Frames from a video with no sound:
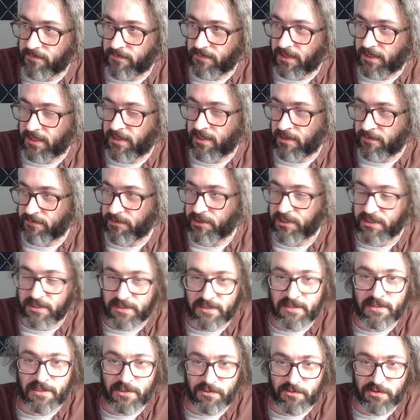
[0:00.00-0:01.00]
that every
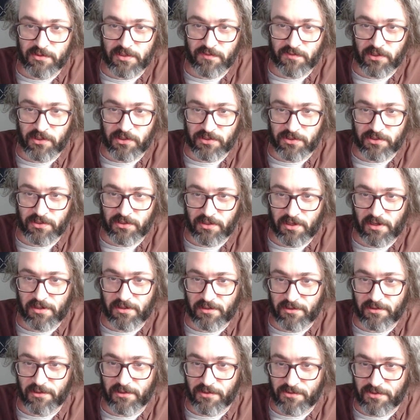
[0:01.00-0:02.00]
continuous function on
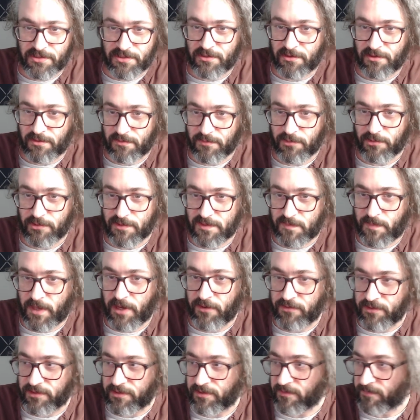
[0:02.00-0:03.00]
a closed interval is
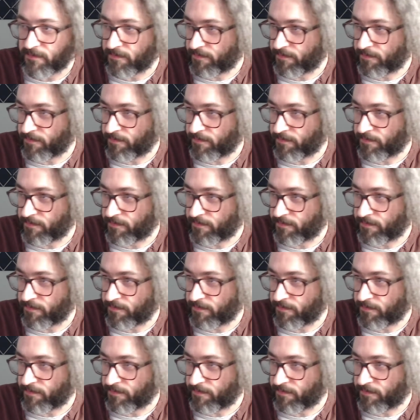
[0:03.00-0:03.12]
bounded.